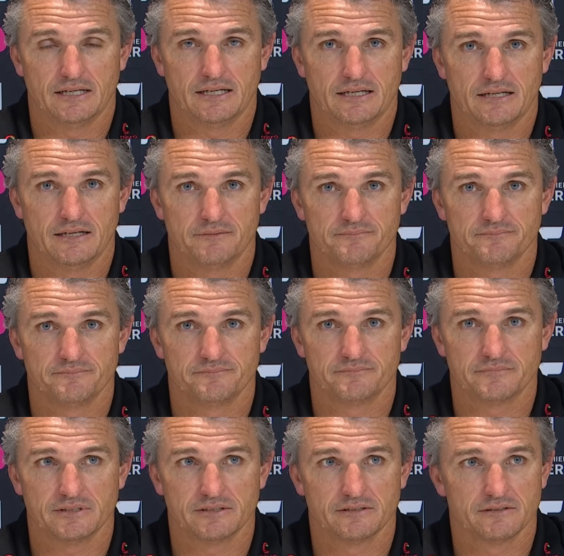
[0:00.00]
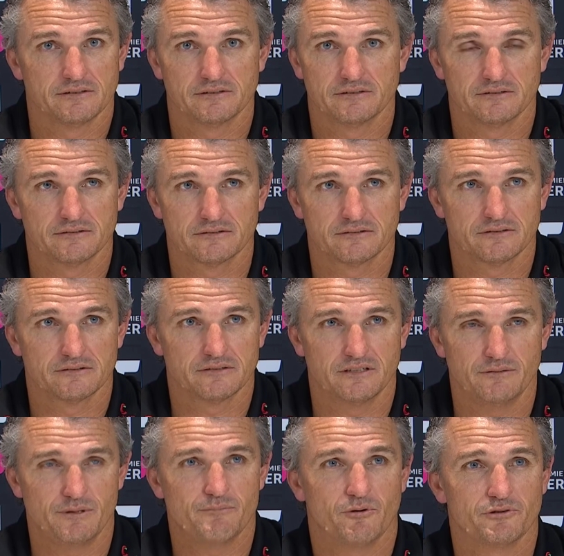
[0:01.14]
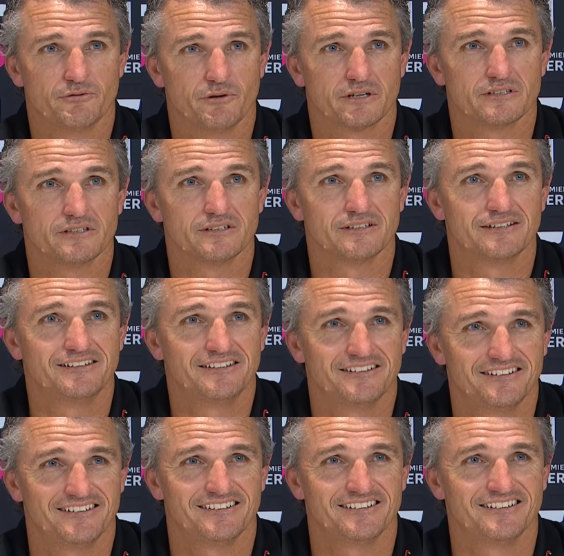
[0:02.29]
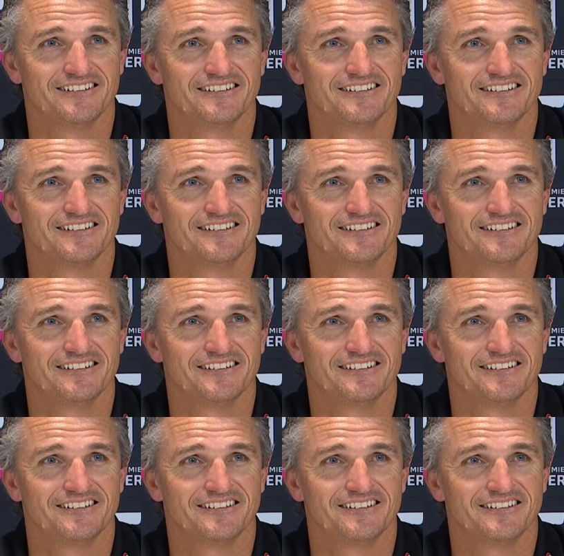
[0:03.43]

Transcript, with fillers: Um, can you be more direct? Your thoughts on